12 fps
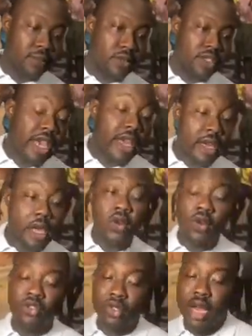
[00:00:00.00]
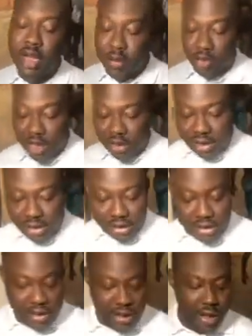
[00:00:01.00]
a controller emulates a
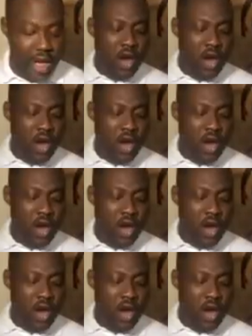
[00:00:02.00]
CDJ,